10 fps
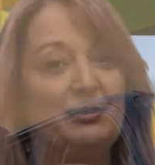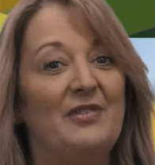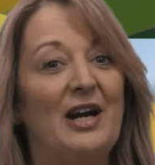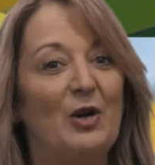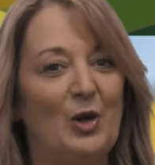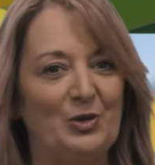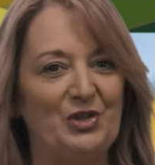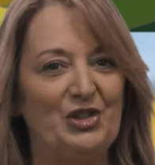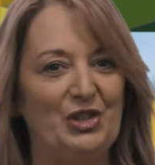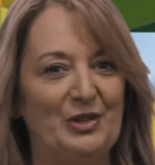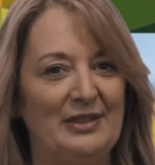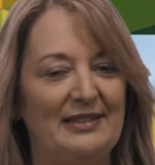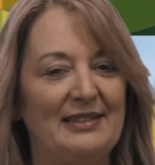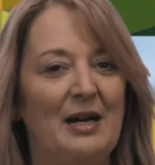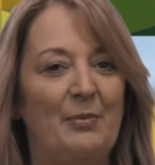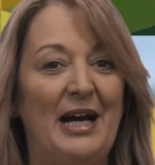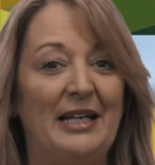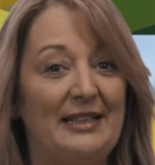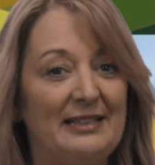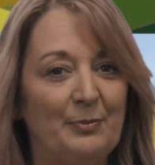of our older students
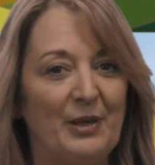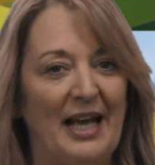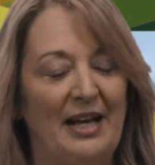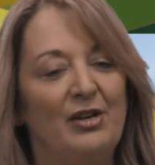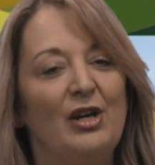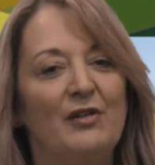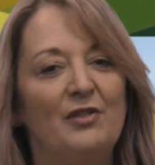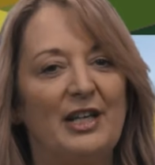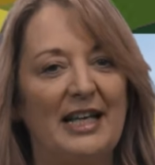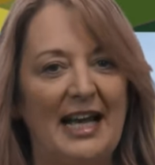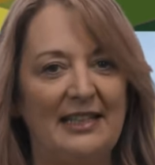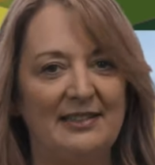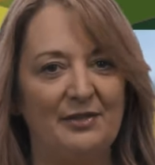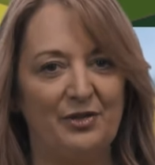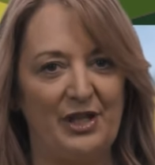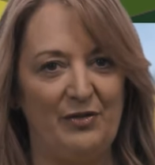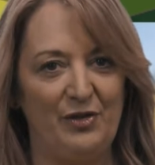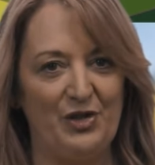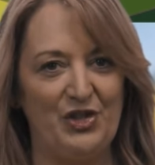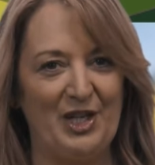about his plan for a cancer-free
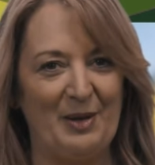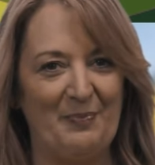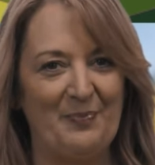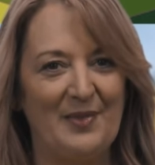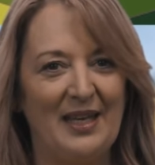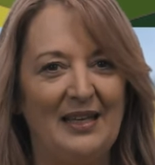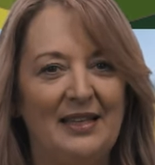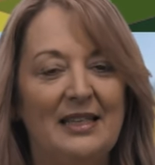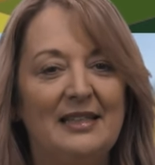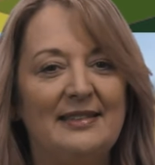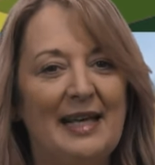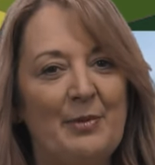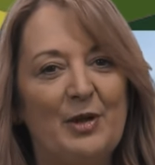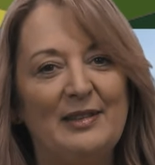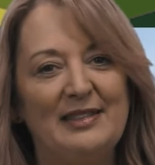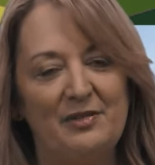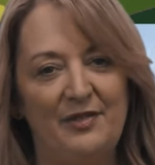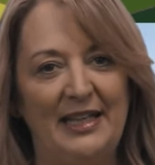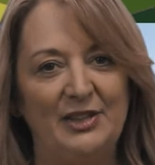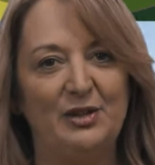future. Samuel is the
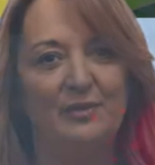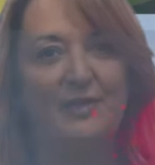founder of